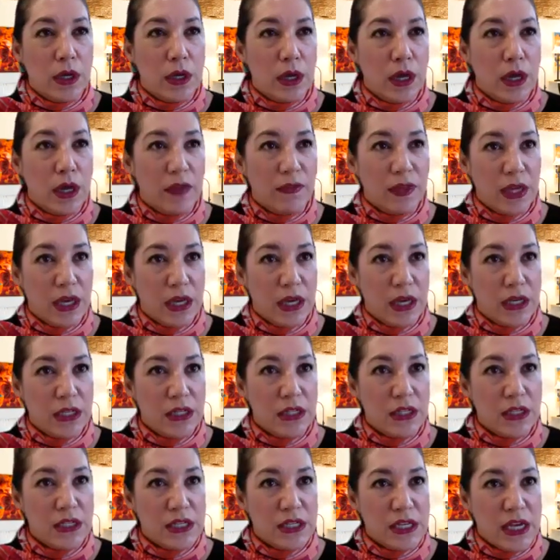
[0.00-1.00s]
at the end of the
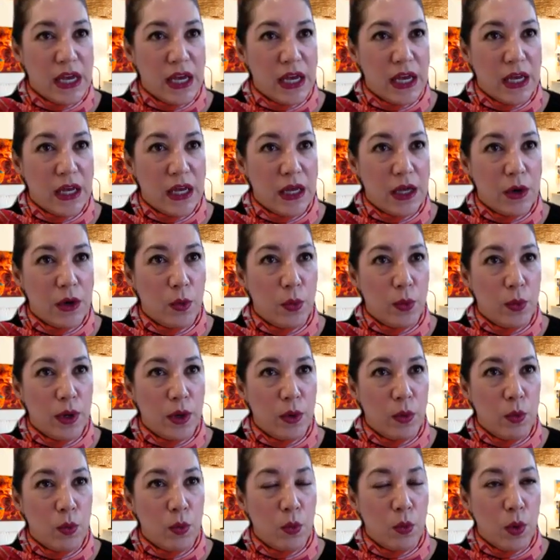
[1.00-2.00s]
day, we
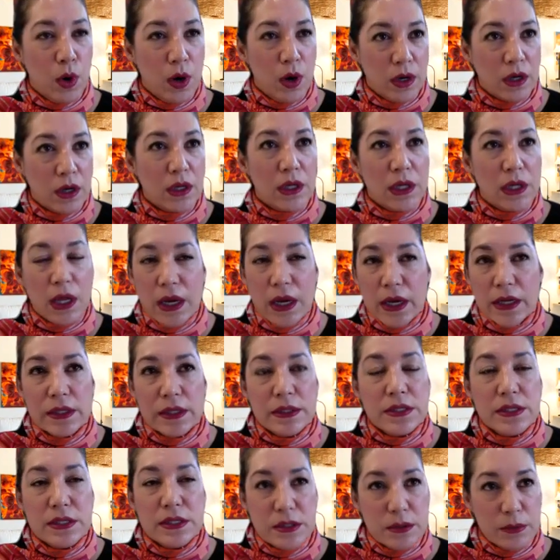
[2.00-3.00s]
want
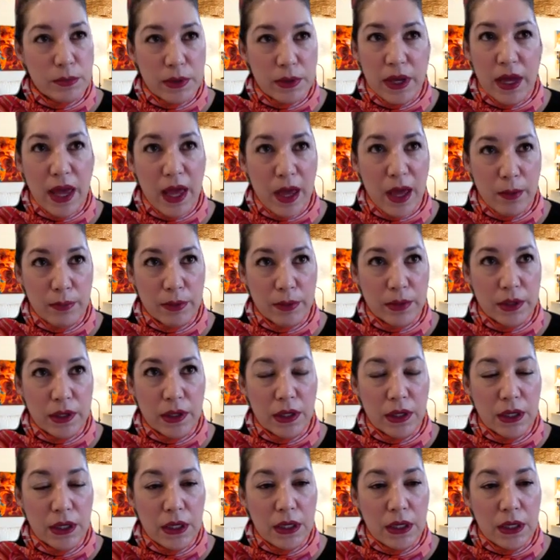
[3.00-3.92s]
clients to be happy,